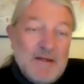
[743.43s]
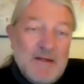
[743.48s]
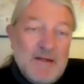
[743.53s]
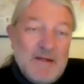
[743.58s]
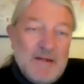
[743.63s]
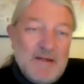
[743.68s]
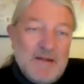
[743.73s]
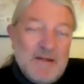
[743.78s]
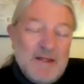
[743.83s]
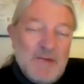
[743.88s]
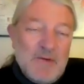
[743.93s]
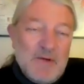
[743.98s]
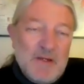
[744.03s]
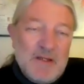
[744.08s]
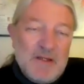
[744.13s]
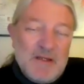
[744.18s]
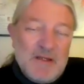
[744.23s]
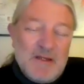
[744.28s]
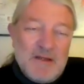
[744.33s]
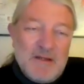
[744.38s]
And they were
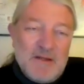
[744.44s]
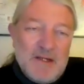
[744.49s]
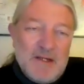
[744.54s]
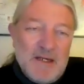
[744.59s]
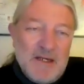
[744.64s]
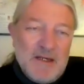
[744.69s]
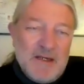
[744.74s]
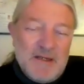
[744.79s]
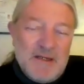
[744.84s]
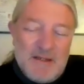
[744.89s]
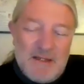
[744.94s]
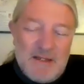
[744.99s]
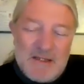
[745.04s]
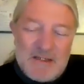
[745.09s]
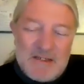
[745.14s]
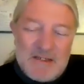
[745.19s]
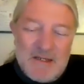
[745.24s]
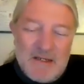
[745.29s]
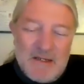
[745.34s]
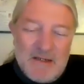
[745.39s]
in the other day, and they
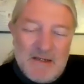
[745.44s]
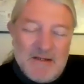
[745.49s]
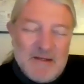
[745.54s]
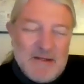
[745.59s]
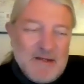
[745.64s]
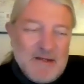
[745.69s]
said,